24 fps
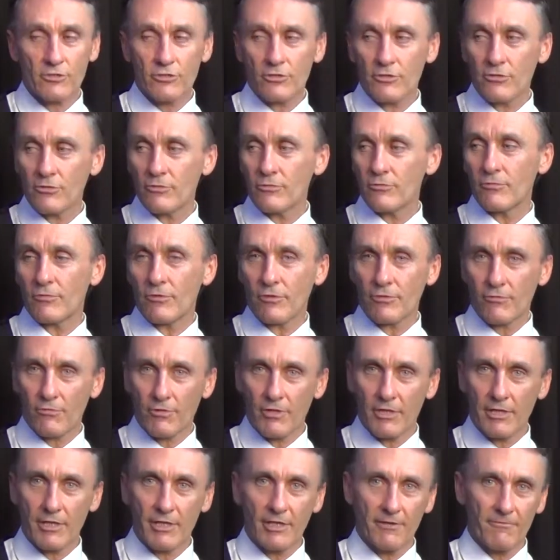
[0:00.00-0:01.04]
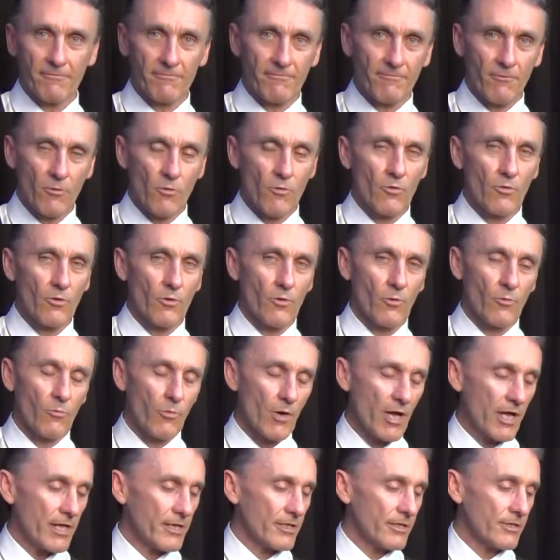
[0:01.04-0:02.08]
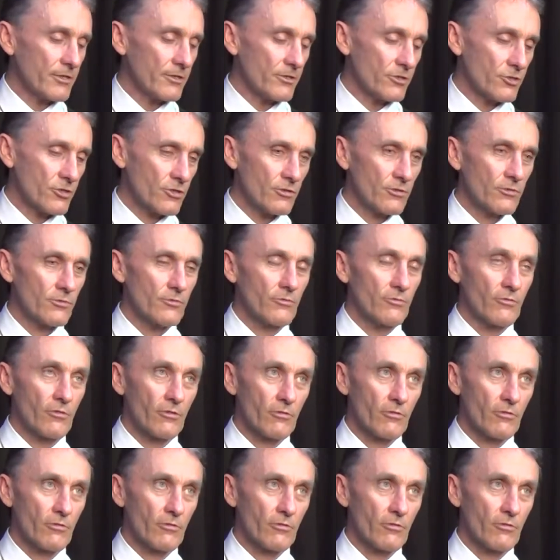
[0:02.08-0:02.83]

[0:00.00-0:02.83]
2, 3, 4, 1, 2,